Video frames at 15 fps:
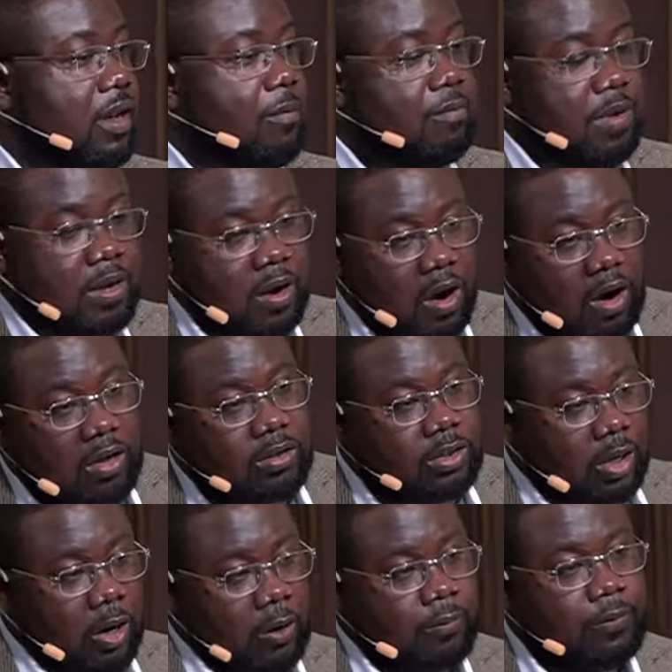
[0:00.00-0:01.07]
Because
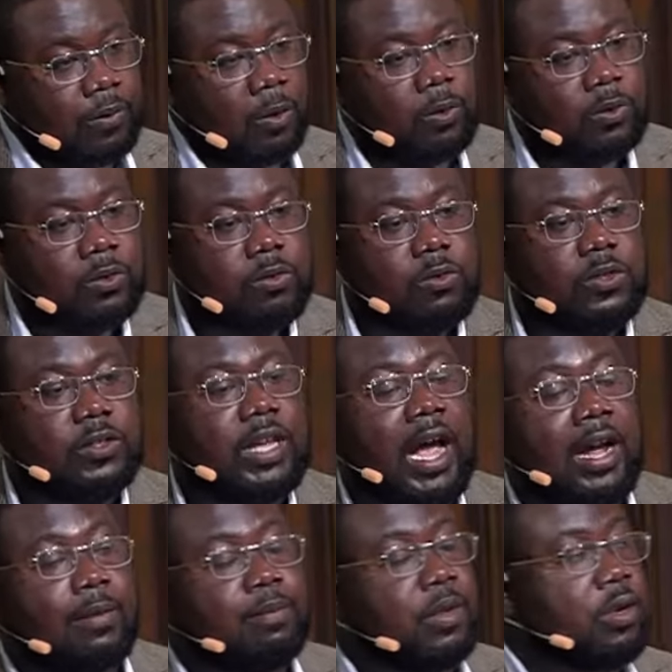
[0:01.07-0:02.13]
of those who
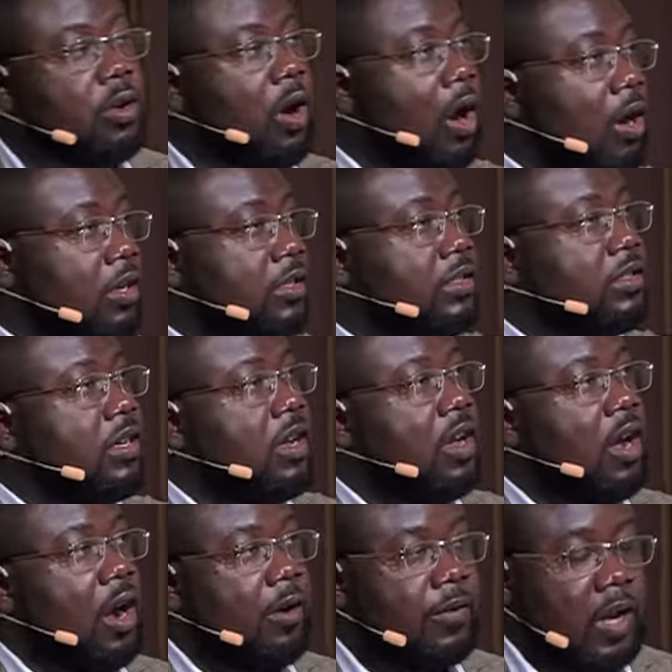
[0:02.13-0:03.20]
sat, because
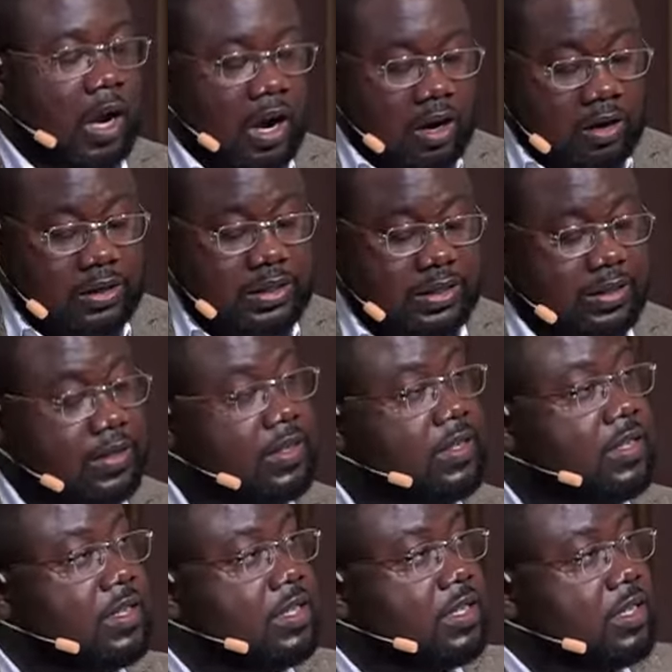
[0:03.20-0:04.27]
of the
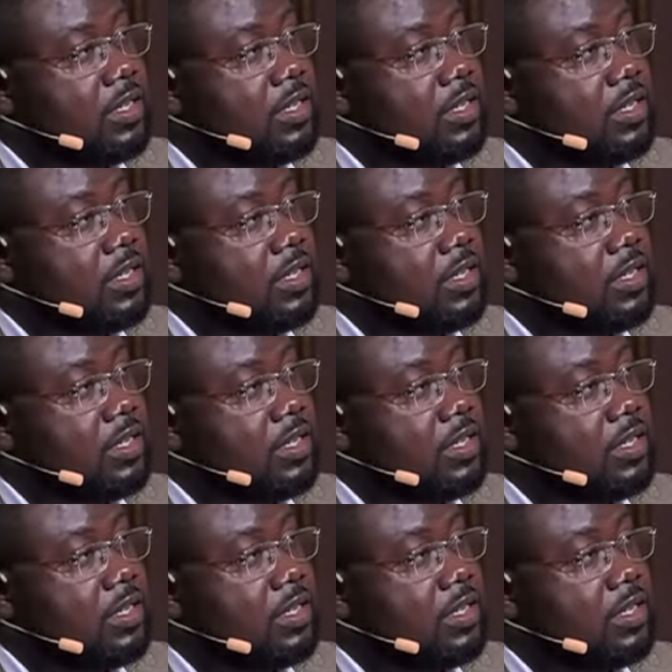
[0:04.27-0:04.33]
audience